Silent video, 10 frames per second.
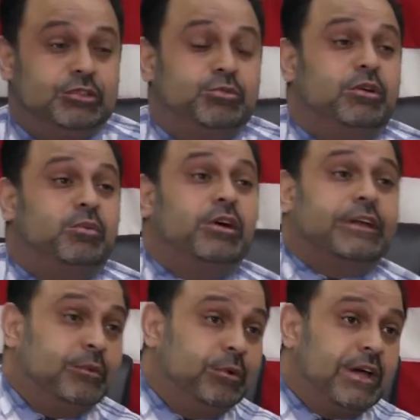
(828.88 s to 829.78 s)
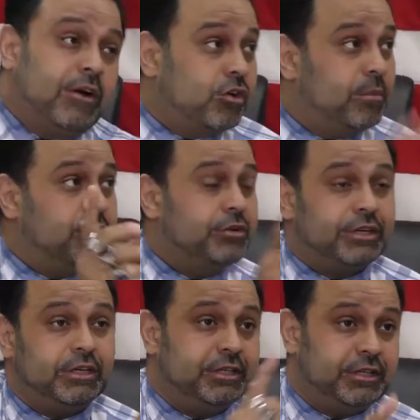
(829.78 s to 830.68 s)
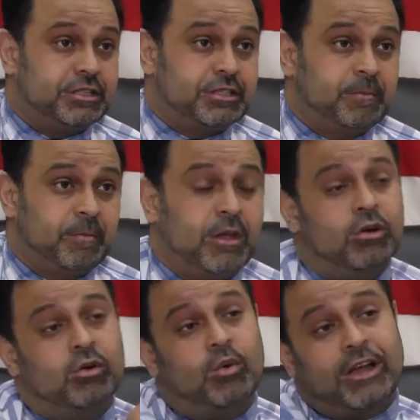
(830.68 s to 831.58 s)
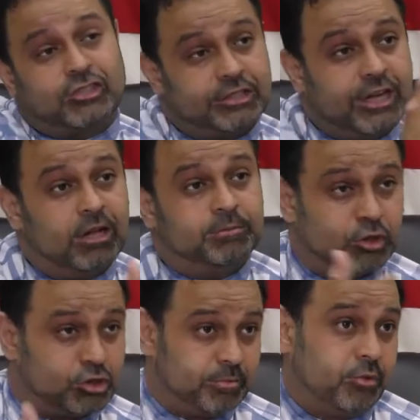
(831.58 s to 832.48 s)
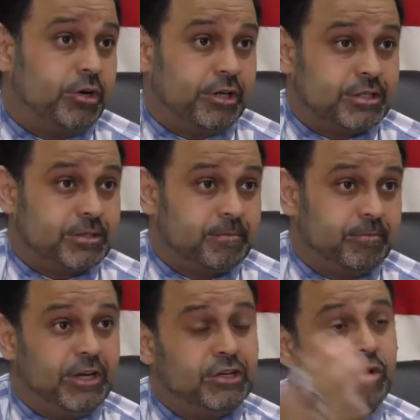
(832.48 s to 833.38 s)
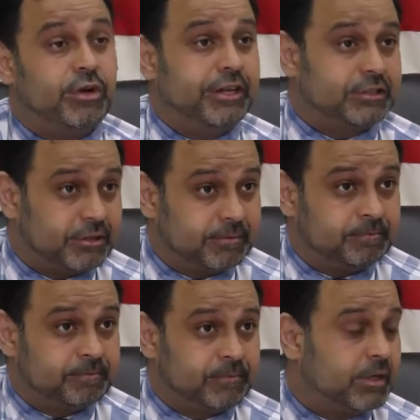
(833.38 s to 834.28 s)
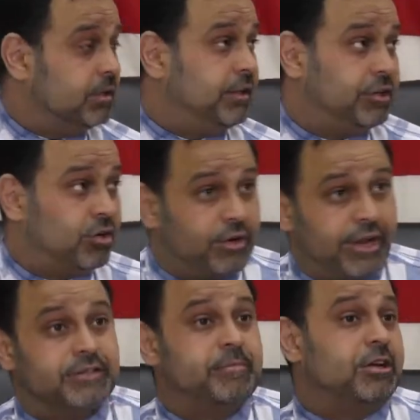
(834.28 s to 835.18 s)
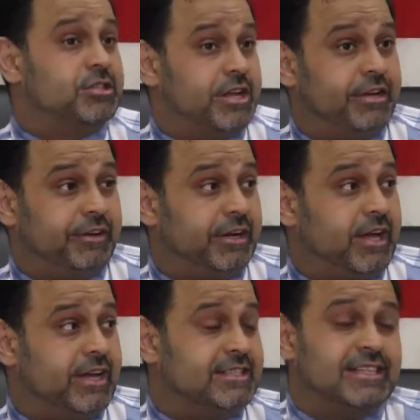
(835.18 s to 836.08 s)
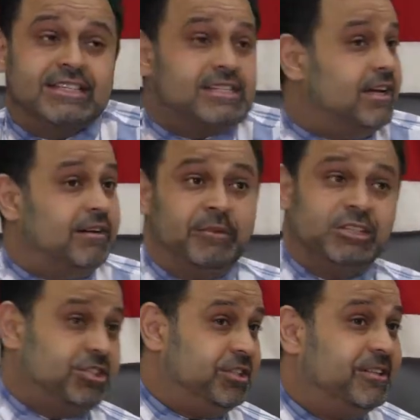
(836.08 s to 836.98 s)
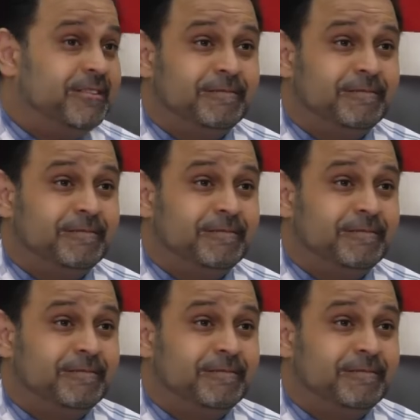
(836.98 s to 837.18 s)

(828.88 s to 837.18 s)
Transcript: is we are working with our community leaders who actually help to support us. They donate. They donate because they realize this is not a masjid.